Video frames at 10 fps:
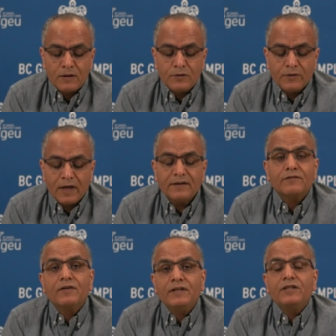
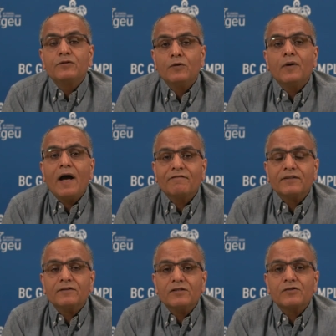Together, we need to go
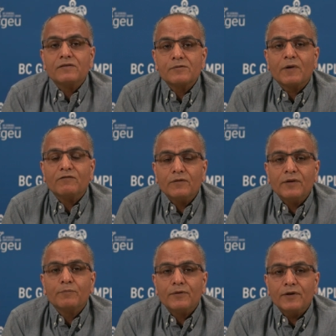after disrespectful
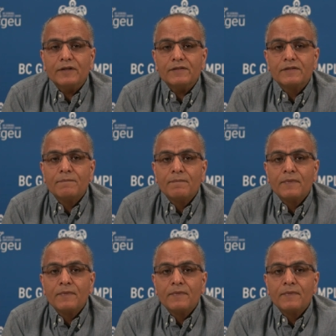employers,